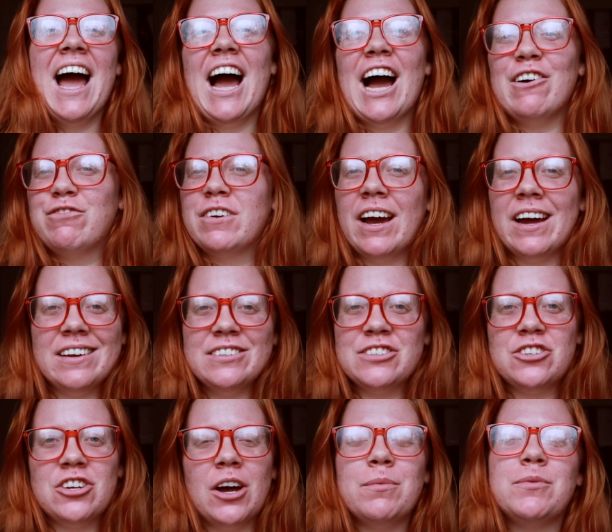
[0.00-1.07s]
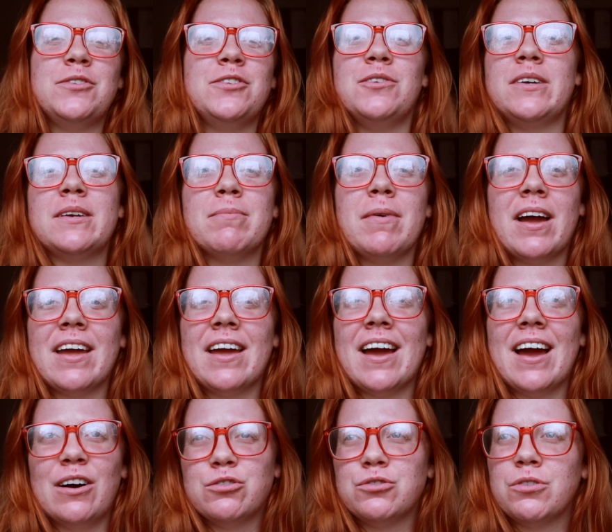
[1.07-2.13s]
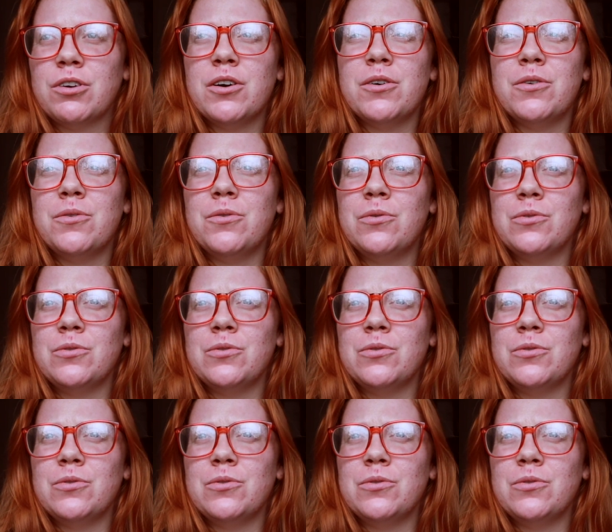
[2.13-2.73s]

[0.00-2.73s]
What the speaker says: I've kind of stopped doing my outro